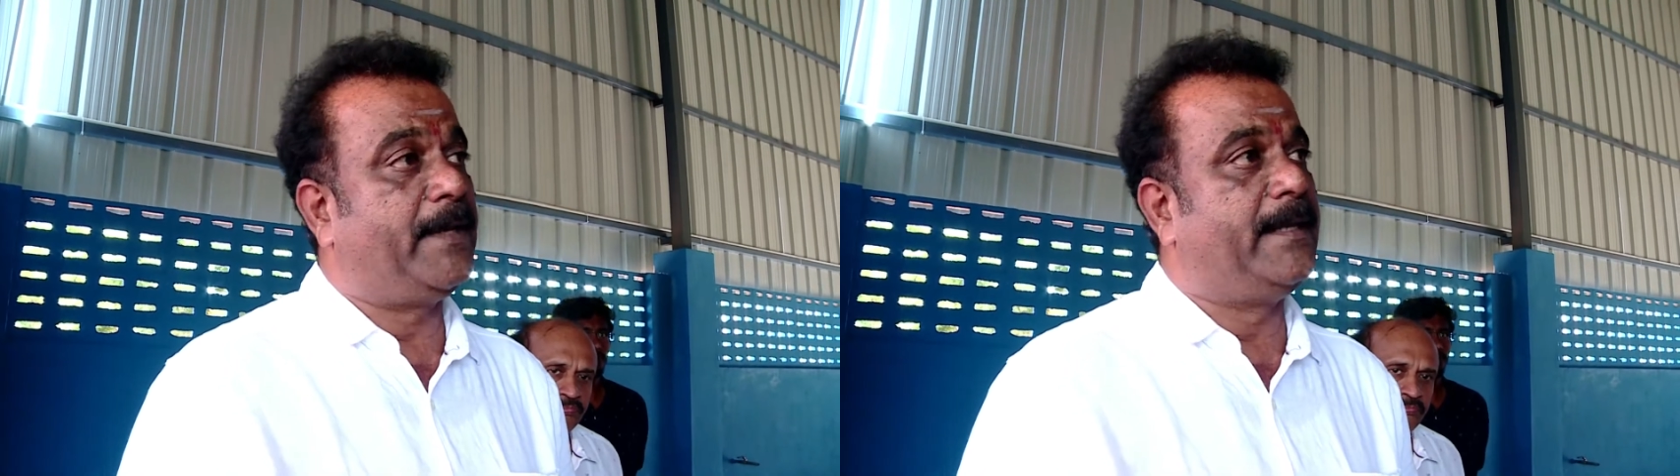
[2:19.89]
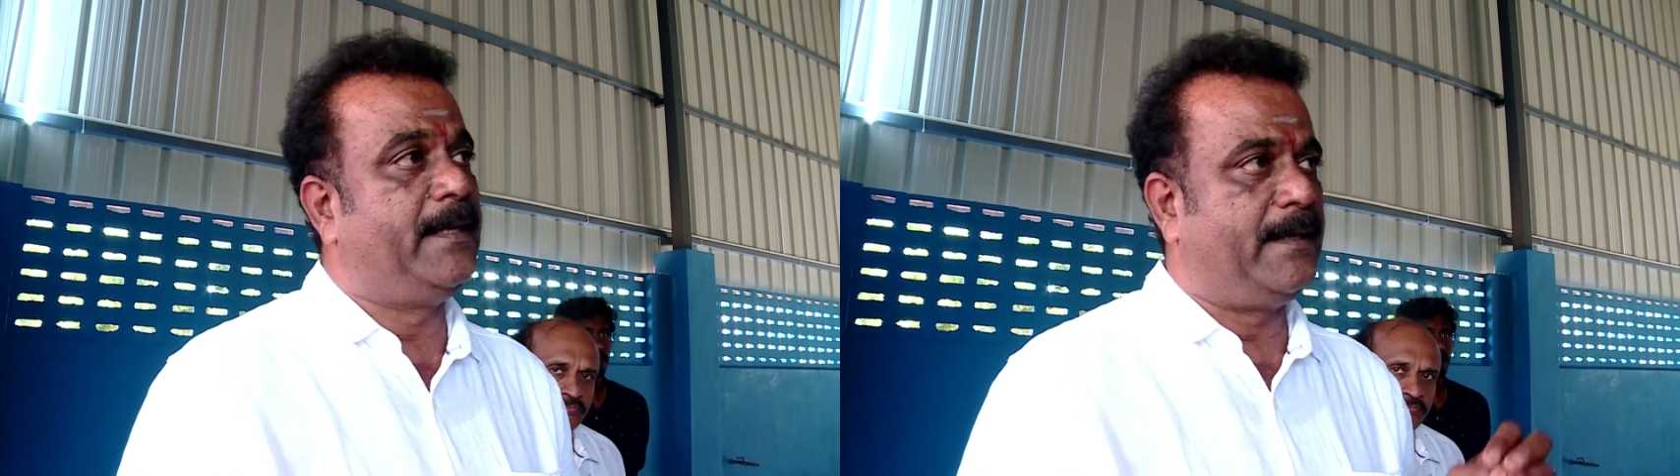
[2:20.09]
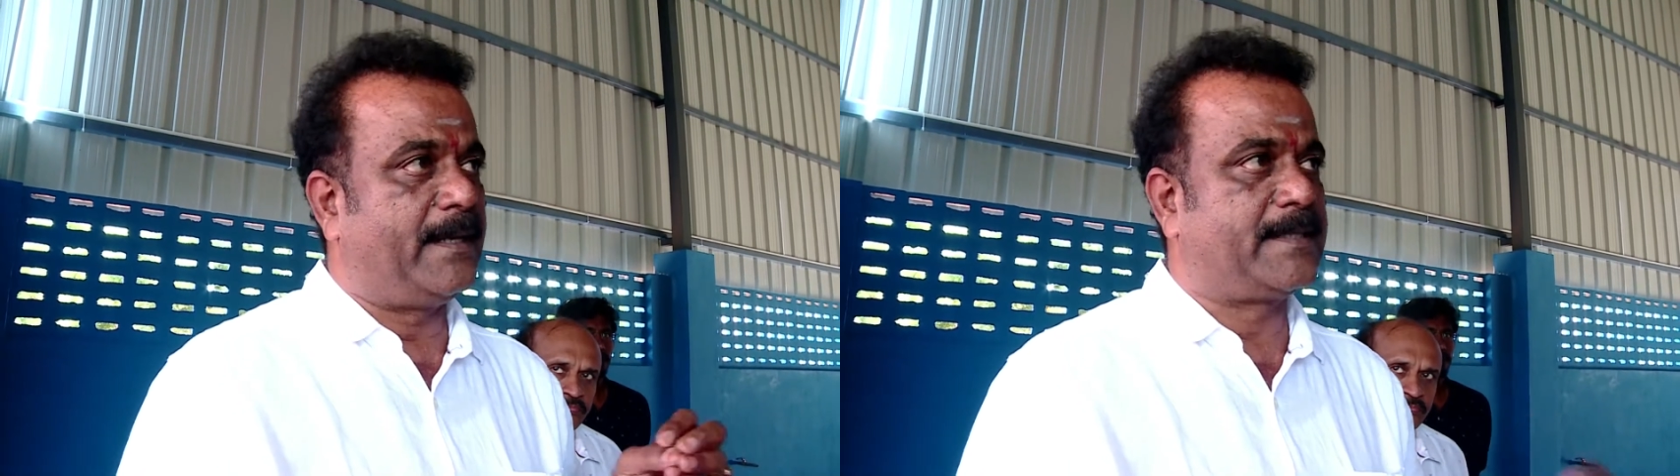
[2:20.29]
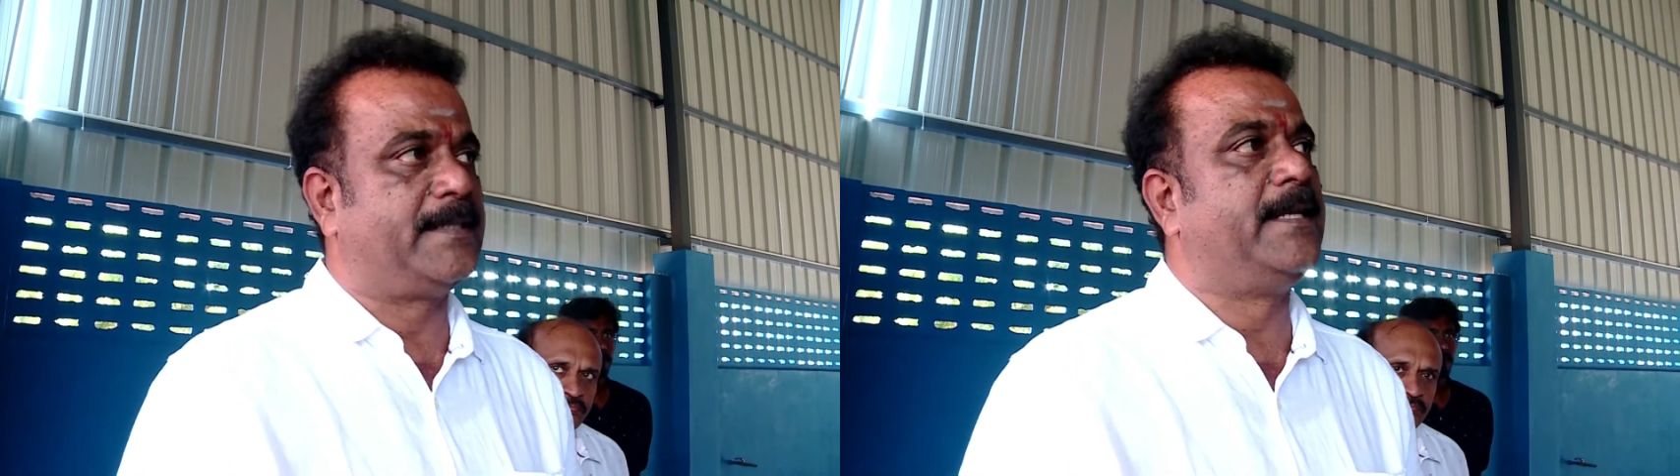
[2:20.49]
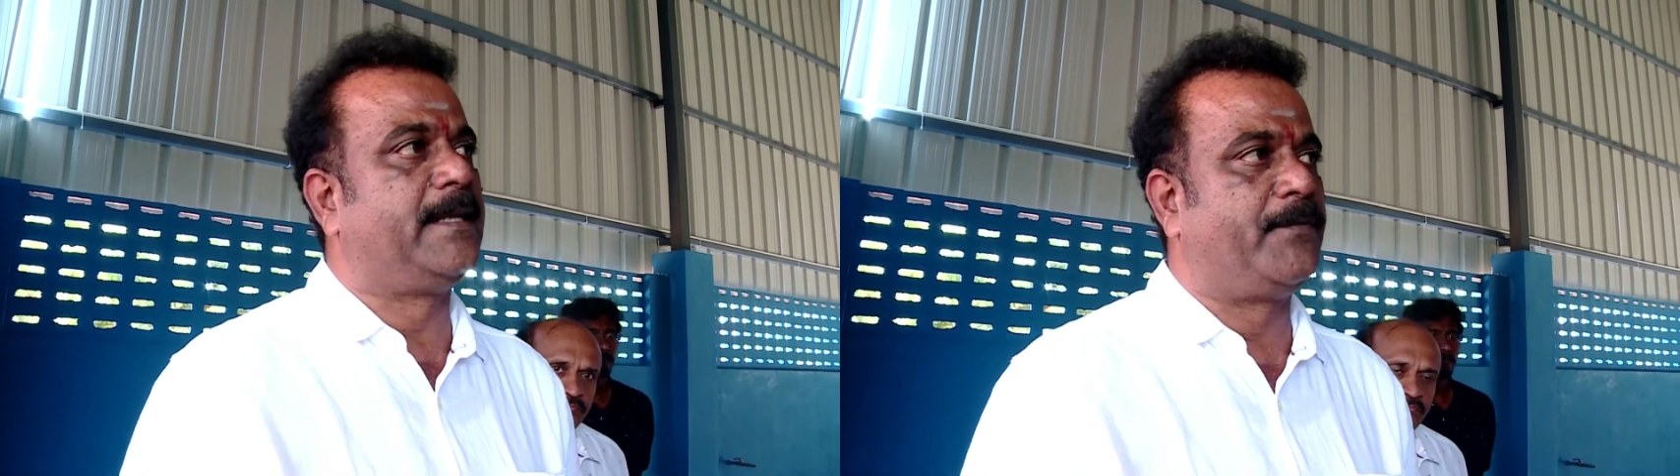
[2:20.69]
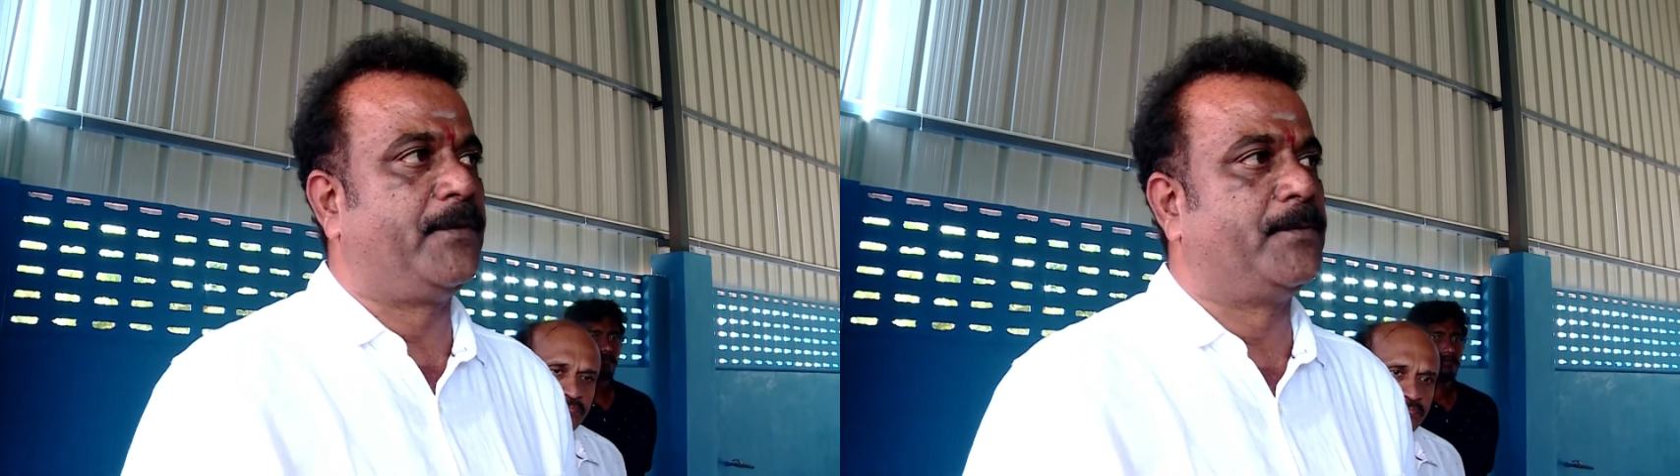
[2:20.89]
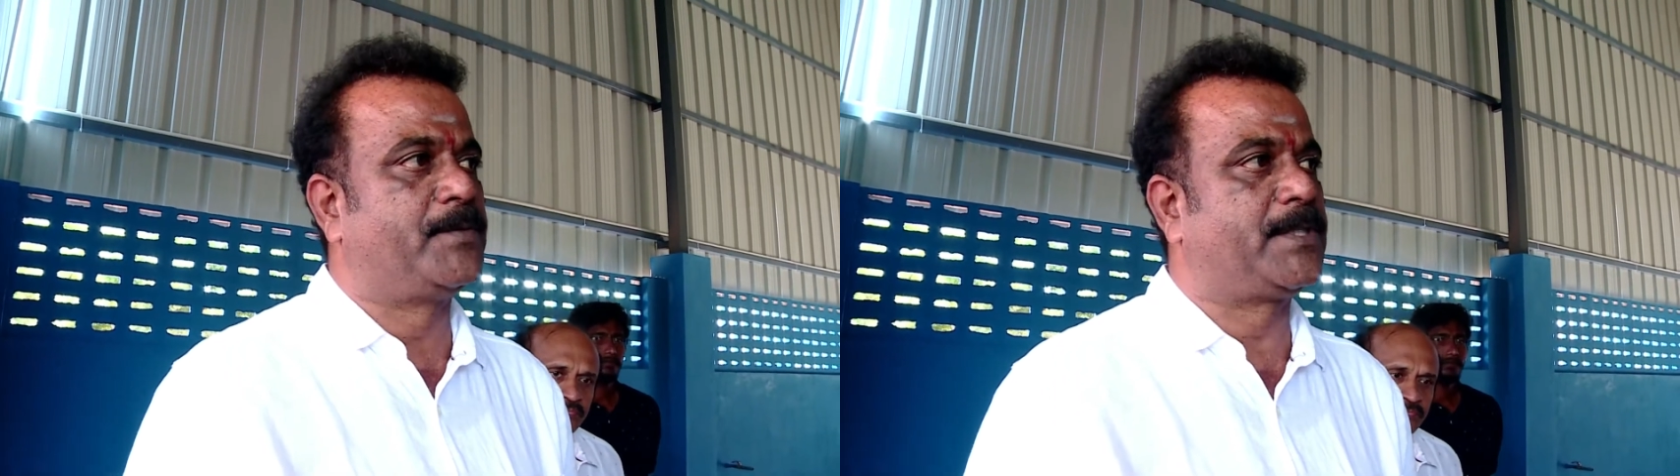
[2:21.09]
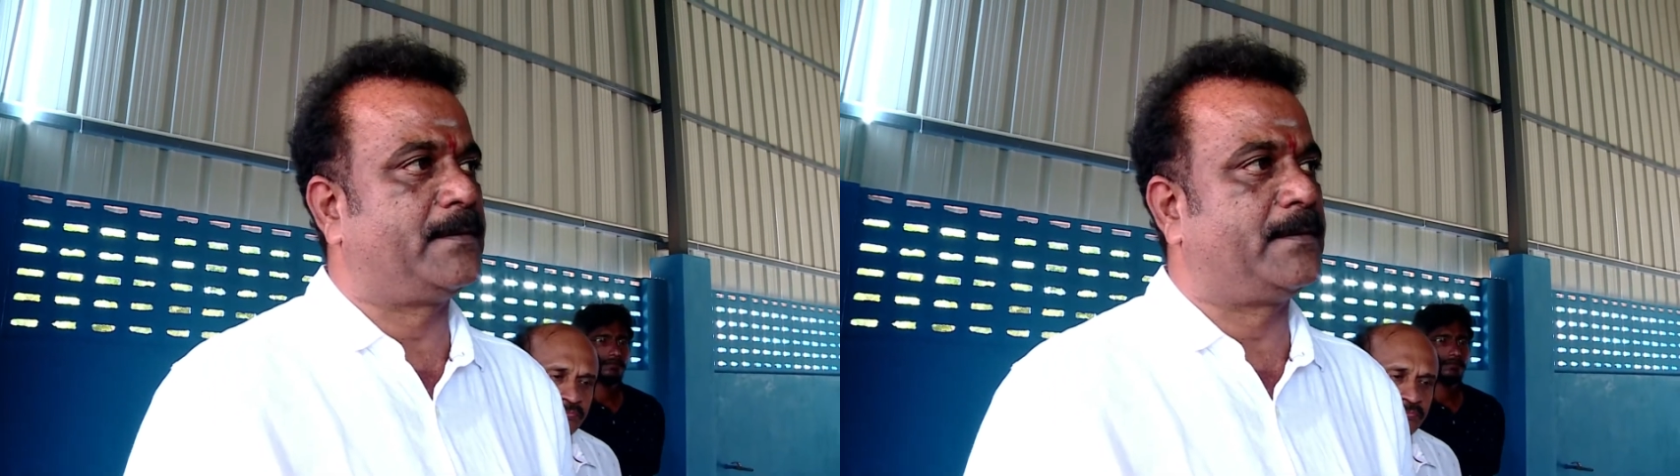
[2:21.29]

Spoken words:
any acidic fumes